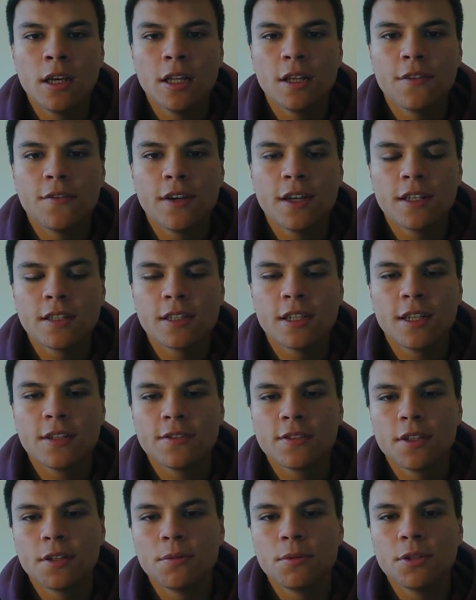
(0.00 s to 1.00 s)
in the first
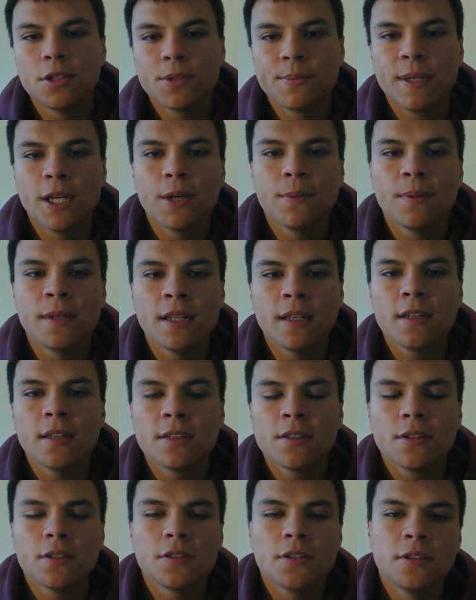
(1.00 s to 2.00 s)
half, so we'll just be hoping
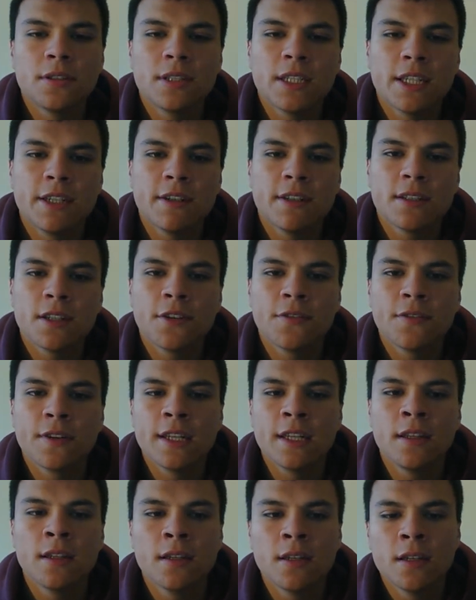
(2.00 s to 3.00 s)
it's not too serious.
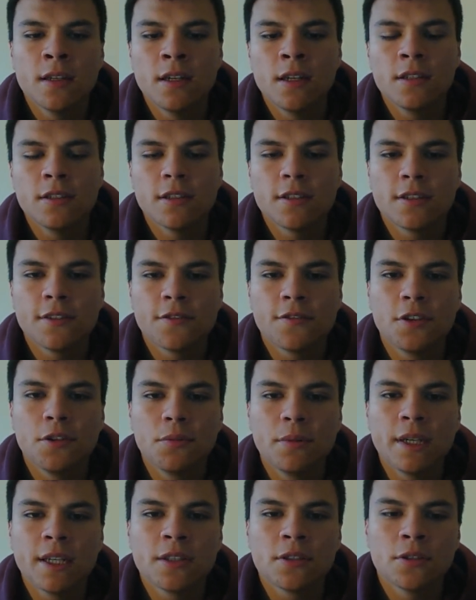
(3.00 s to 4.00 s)
Hopefully just a
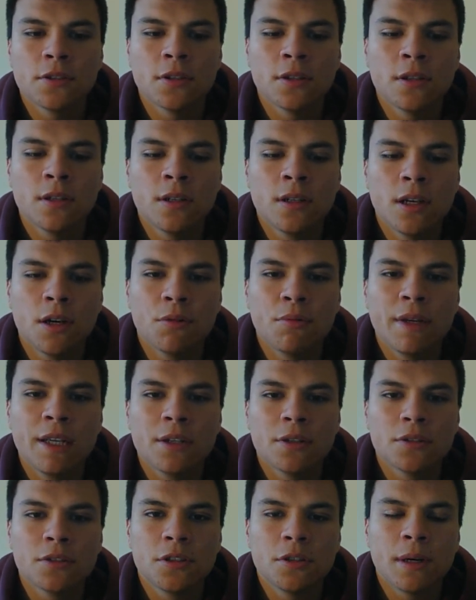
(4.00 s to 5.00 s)
few weeks or a
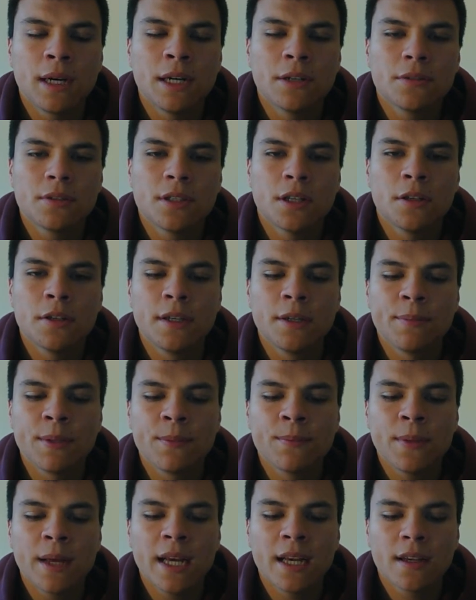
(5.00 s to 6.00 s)
week or 2 out, so he'll be
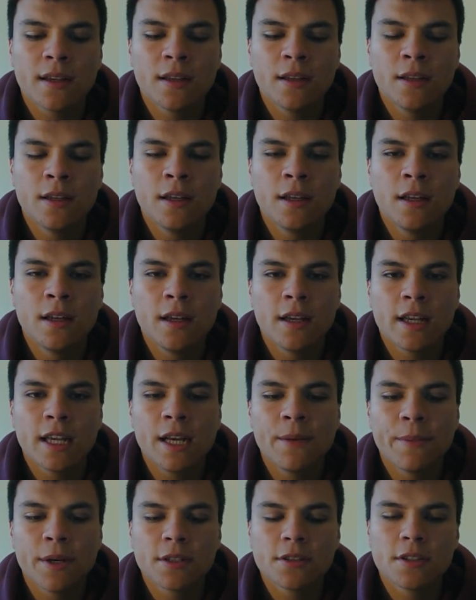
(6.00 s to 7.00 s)
back,
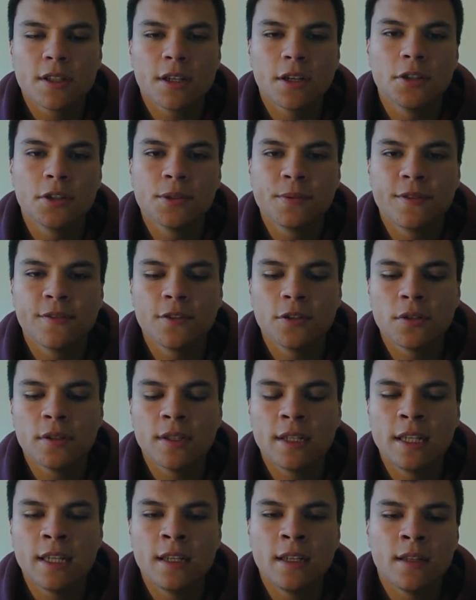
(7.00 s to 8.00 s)
get amongst the goals before
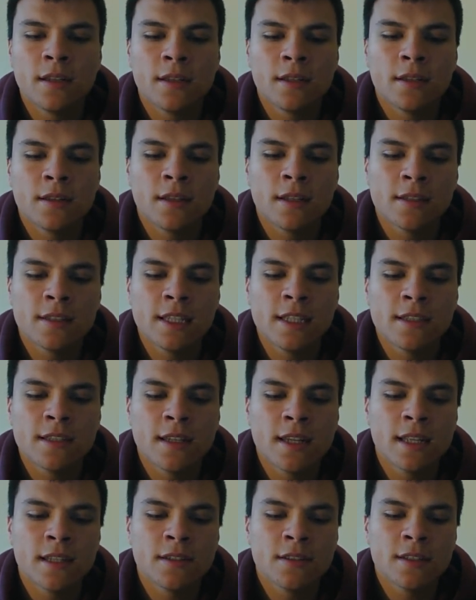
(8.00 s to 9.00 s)
the
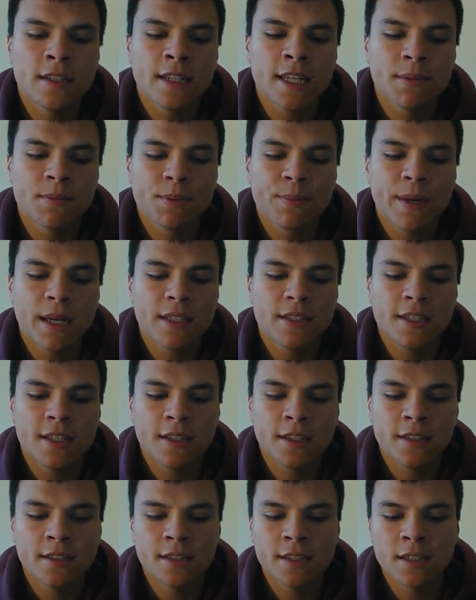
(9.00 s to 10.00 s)
season ends and he comes back to
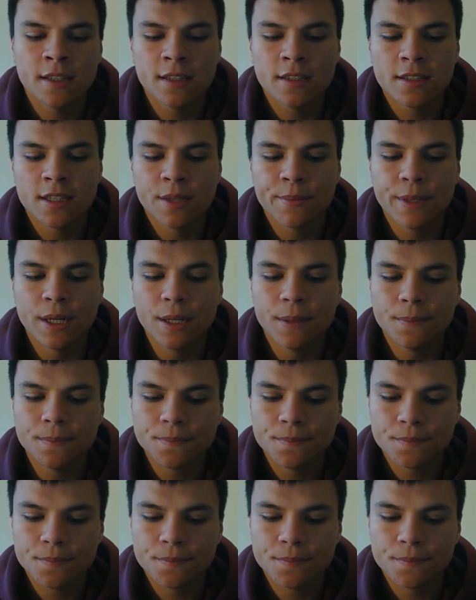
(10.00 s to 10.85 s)
United in the summer.